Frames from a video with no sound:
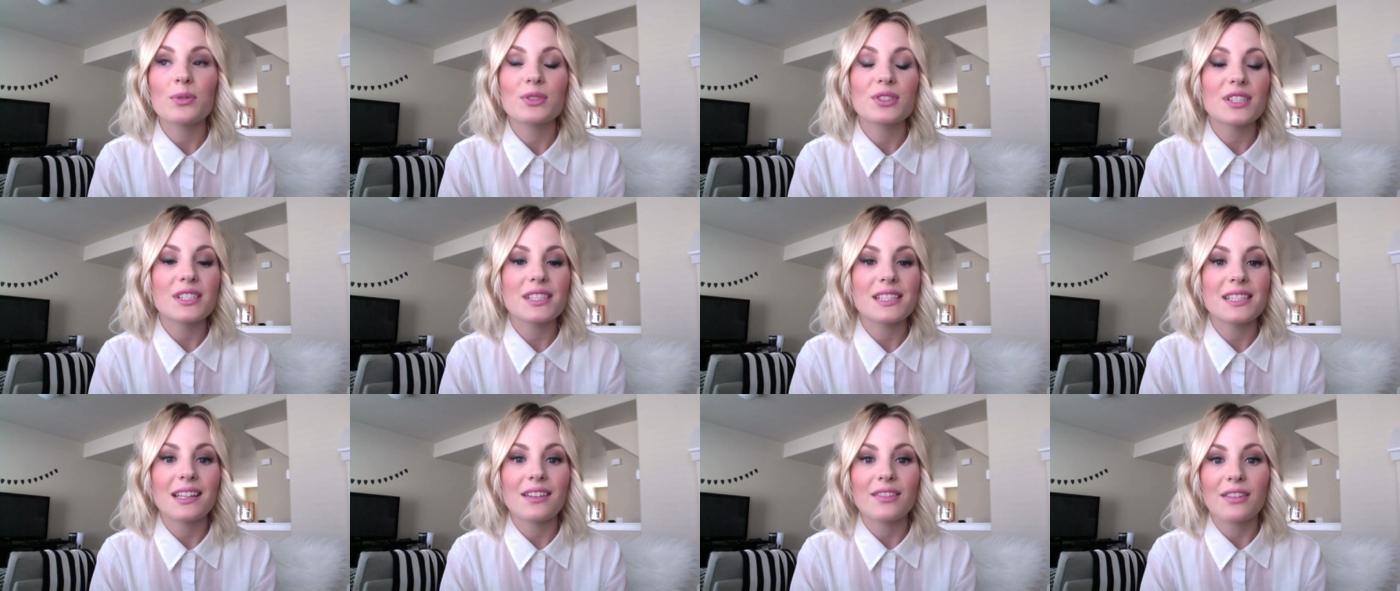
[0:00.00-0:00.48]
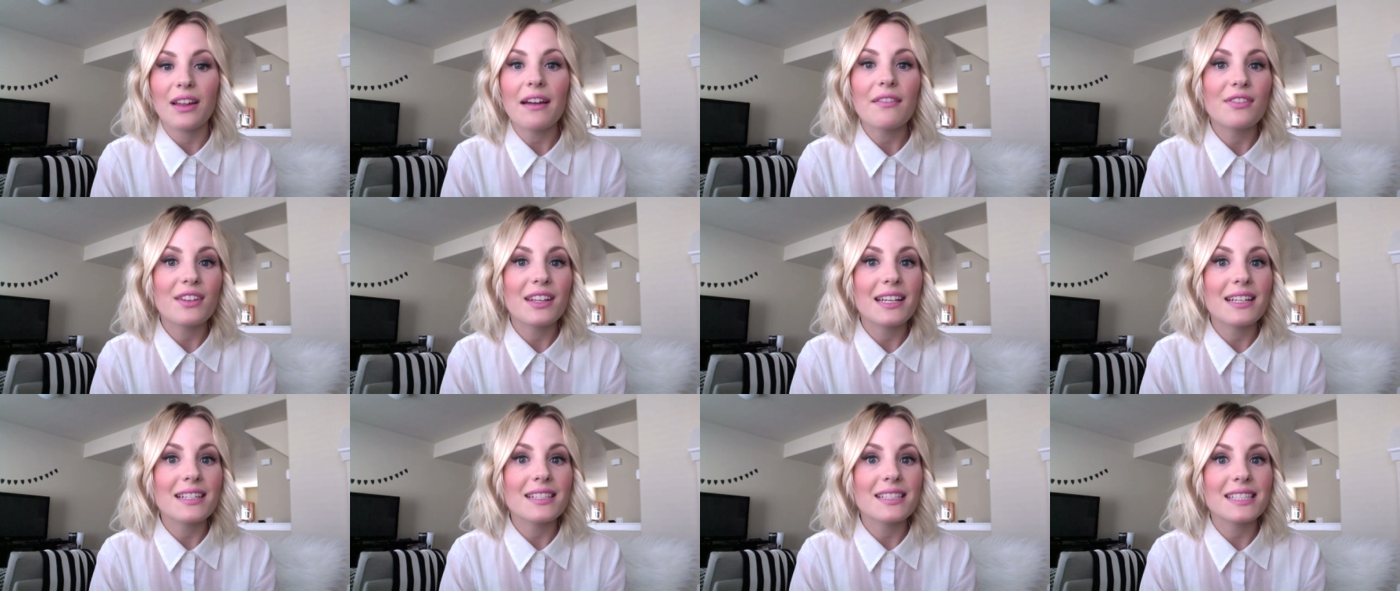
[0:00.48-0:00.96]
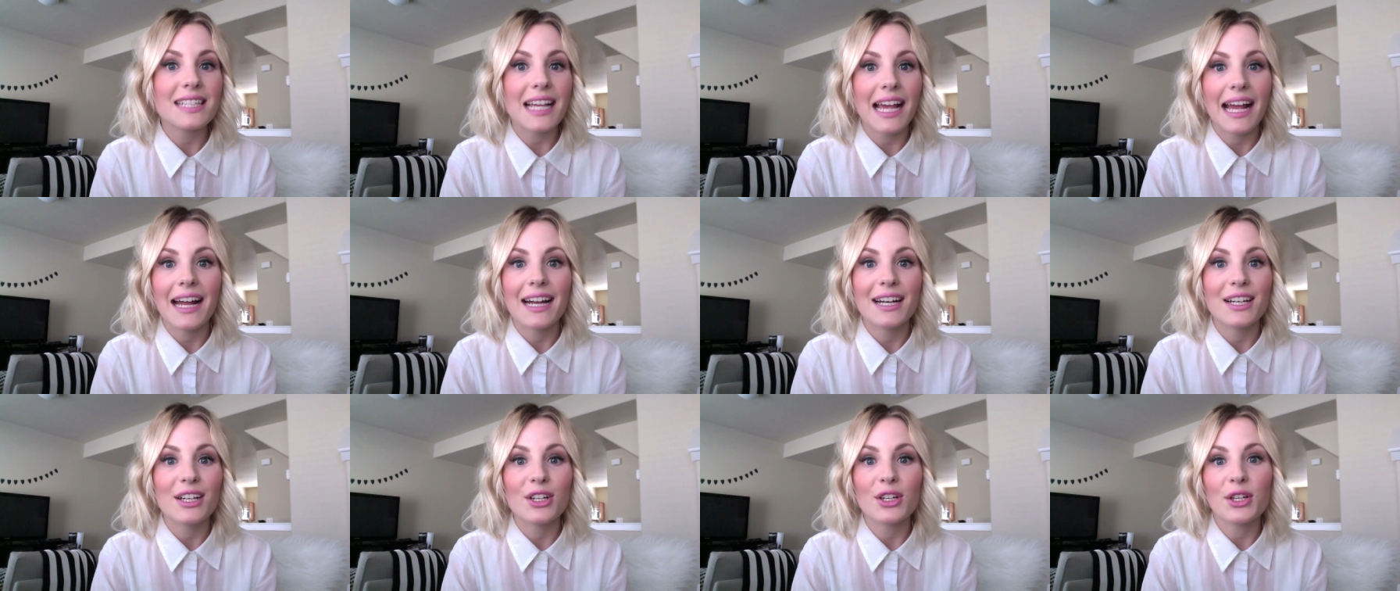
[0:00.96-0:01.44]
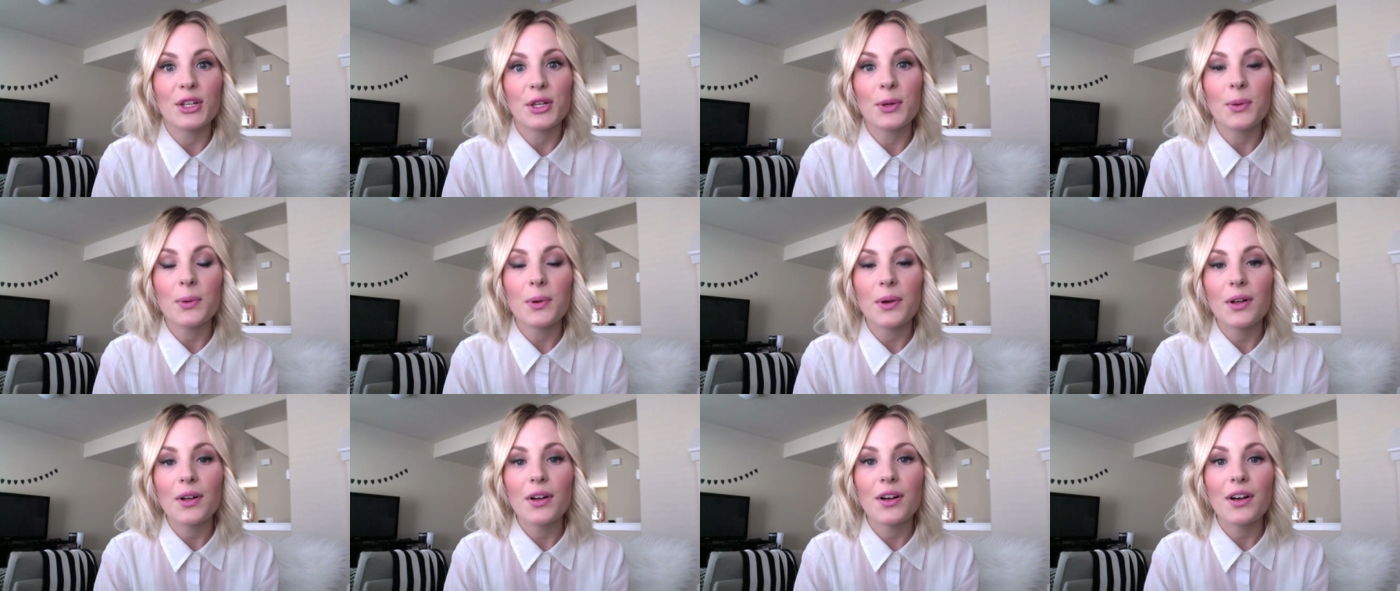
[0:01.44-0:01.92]
just love these and you
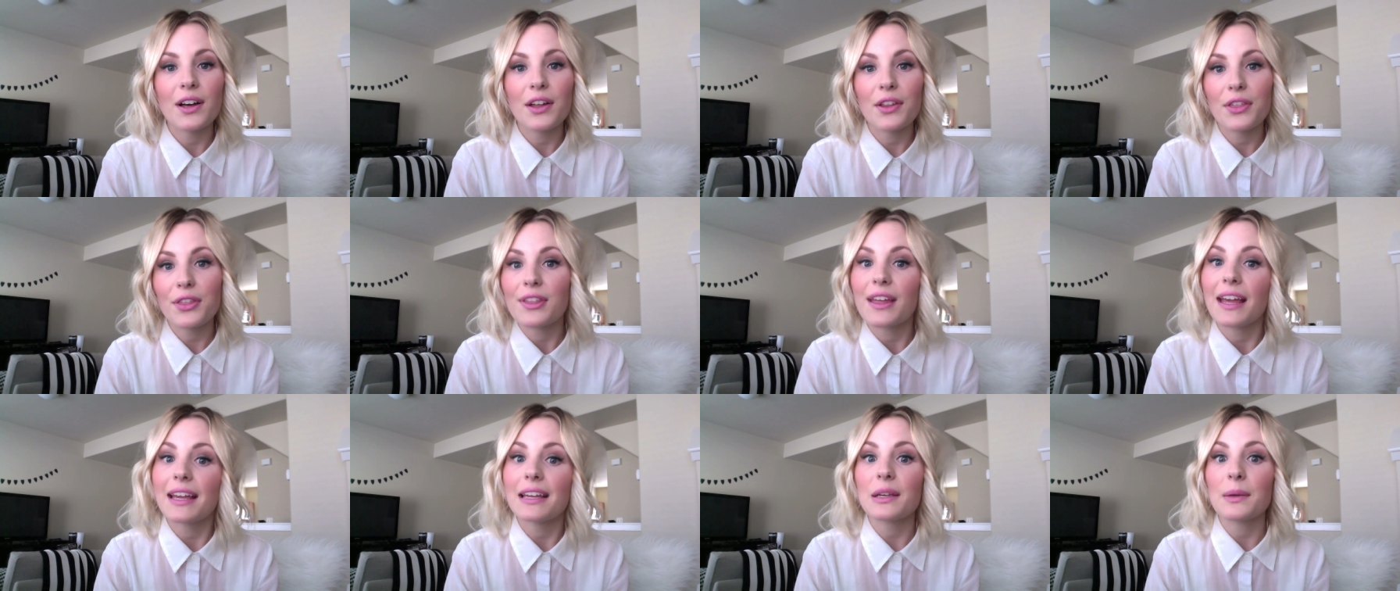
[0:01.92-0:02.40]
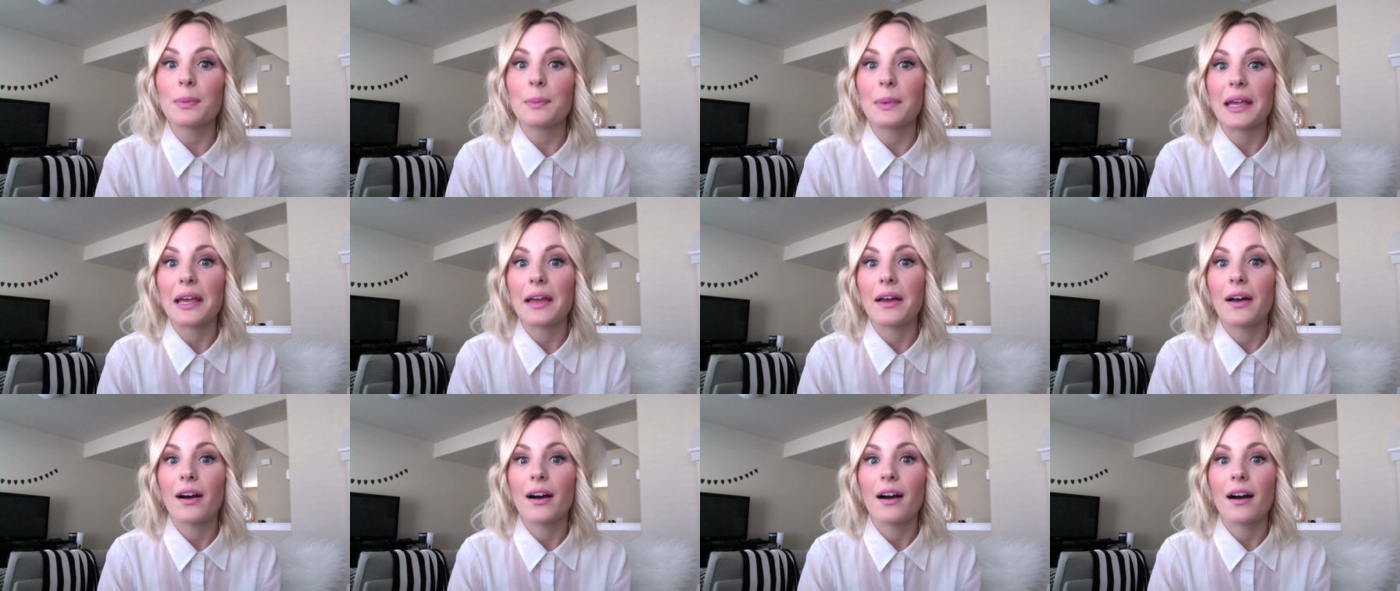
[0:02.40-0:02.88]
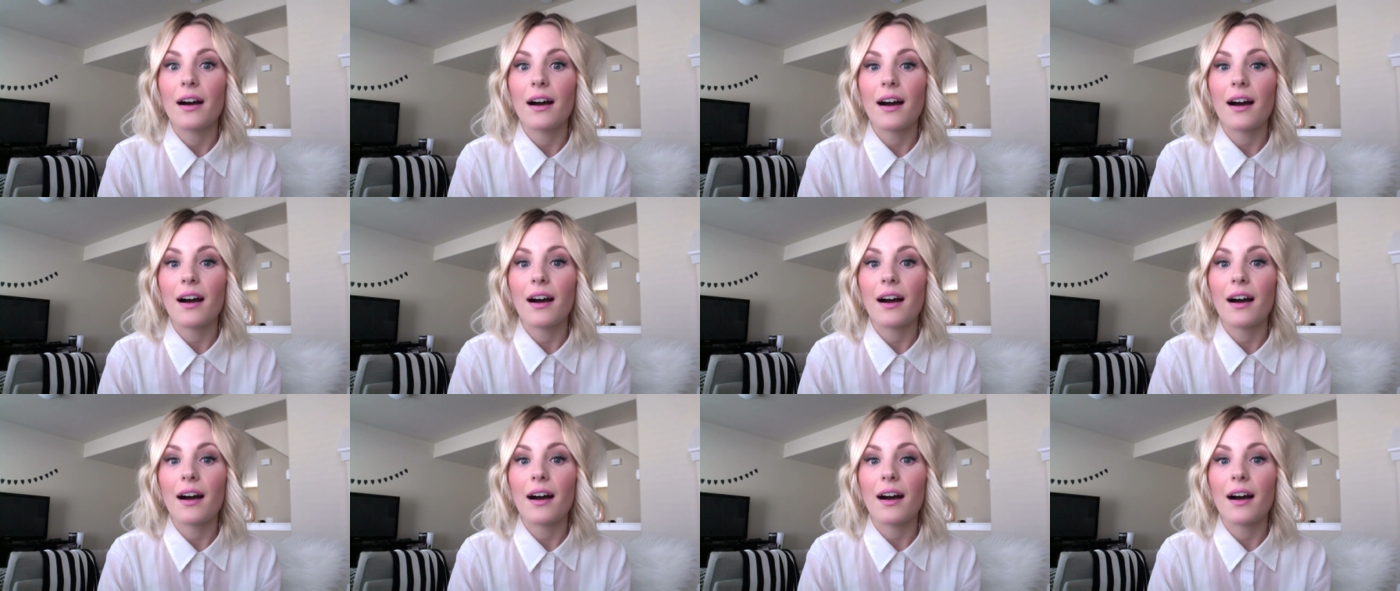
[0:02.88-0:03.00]
will thank me.